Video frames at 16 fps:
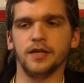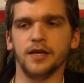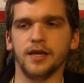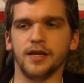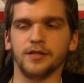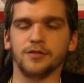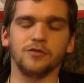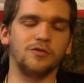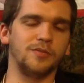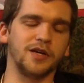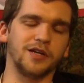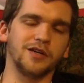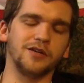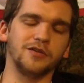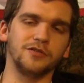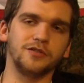and I told my
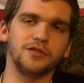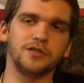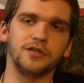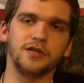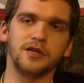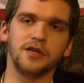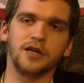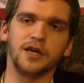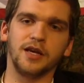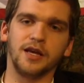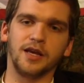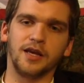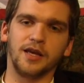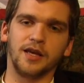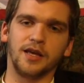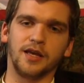coach
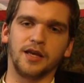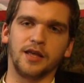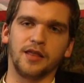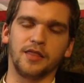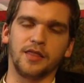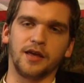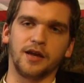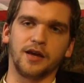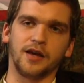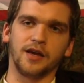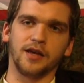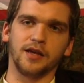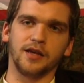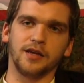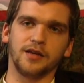that I